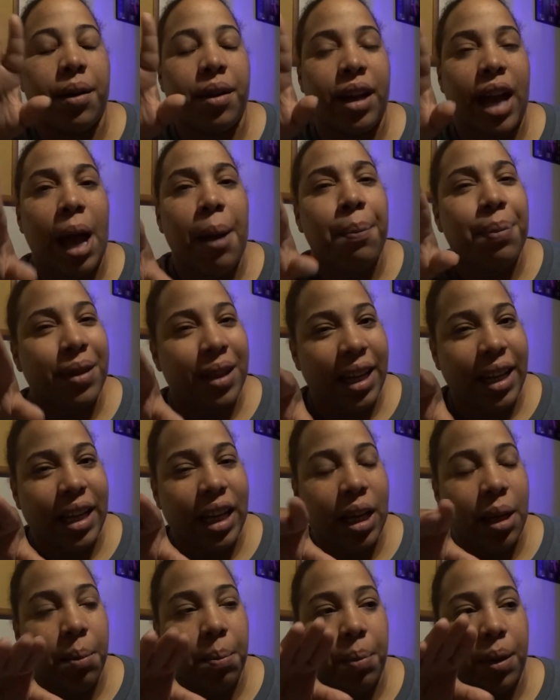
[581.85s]
Not
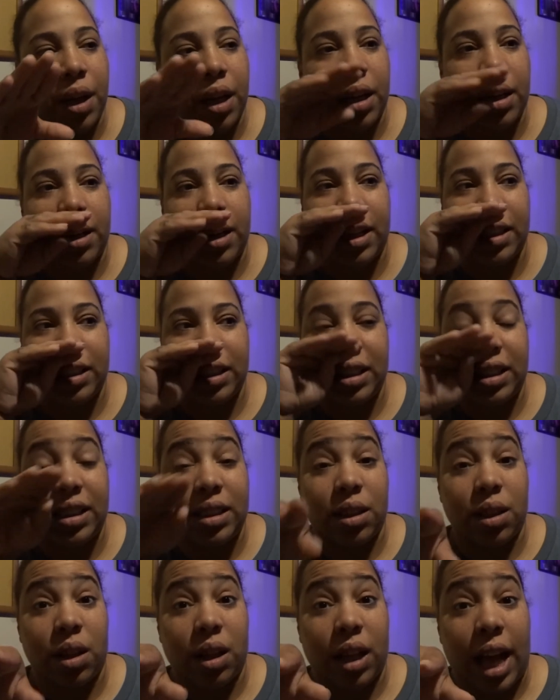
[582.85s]
plenty, but because
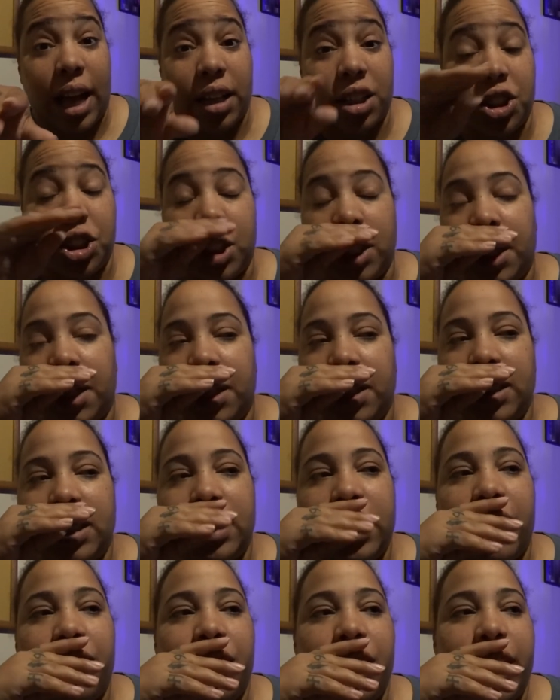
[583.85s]
it's a lot of sugar and
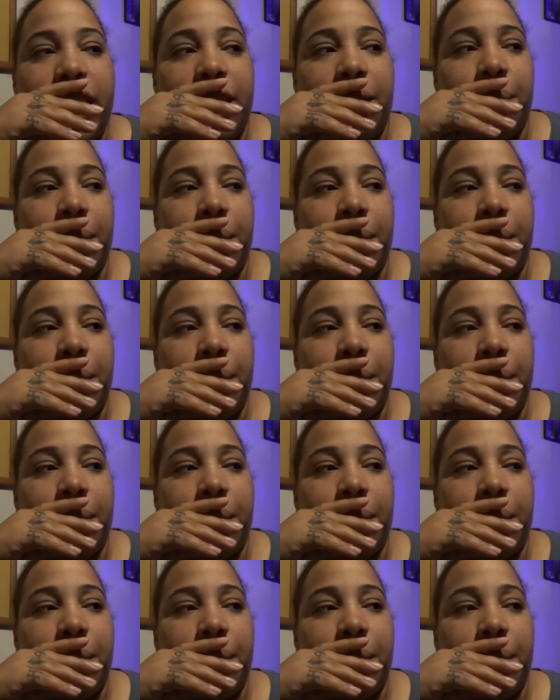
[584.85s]
stuff in there.